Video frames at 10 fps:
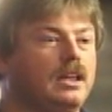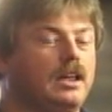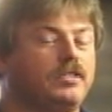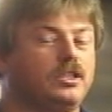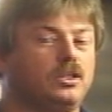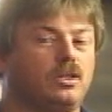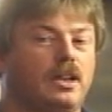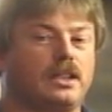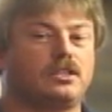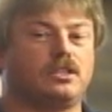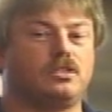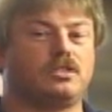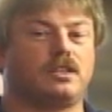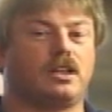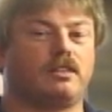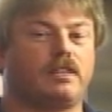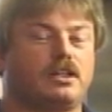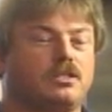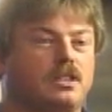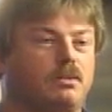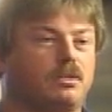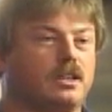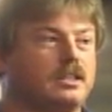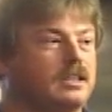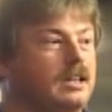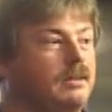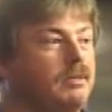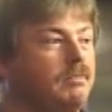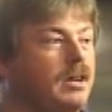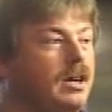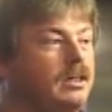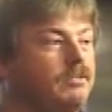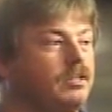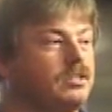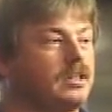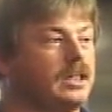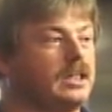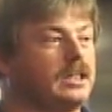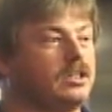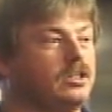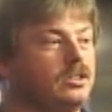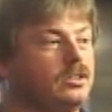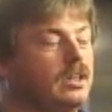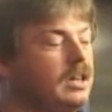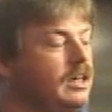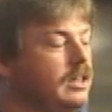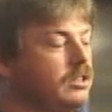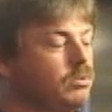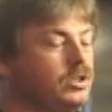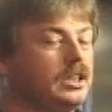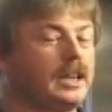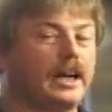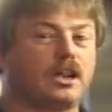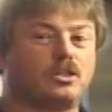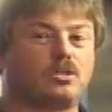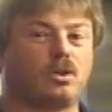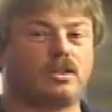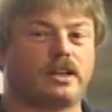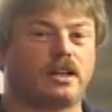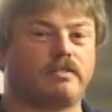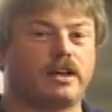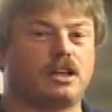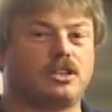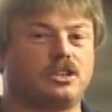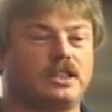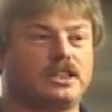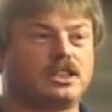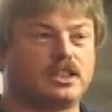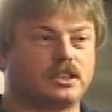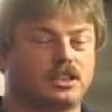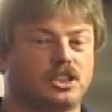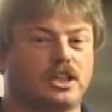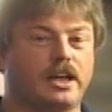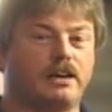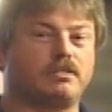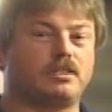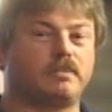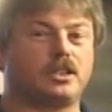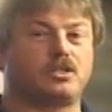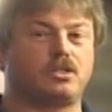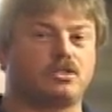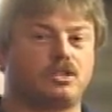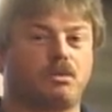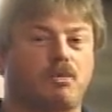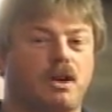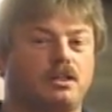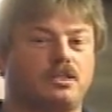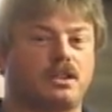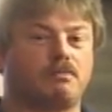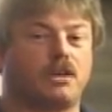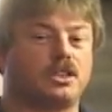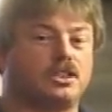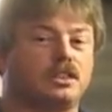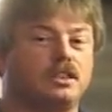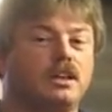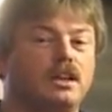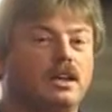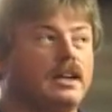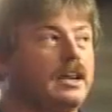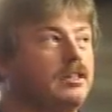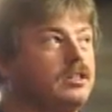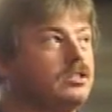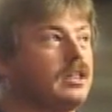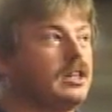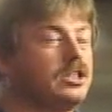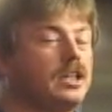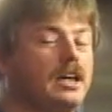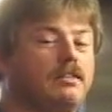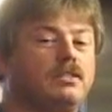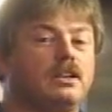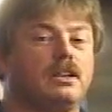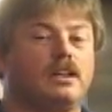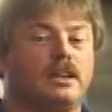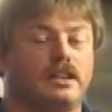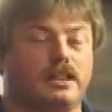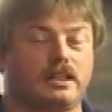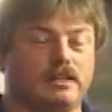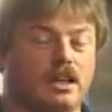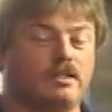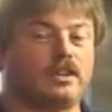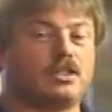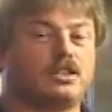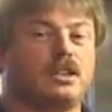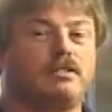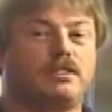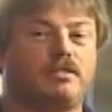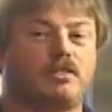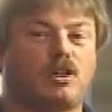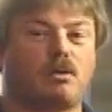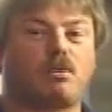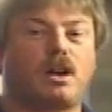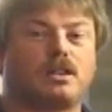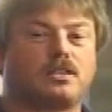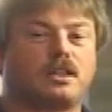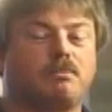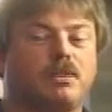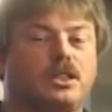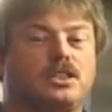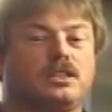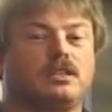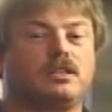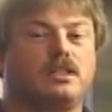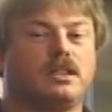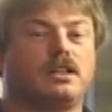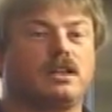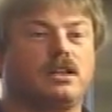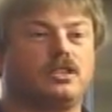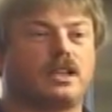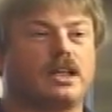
If you do elect to use the elevators, a couple of things to keep in mind. First thing you need to do is, once you gain control of the elevators, you need to check the shaft to make sure there's no products of combustion in the stair shaft, in the elevator shaft. If there are products of combustion, then you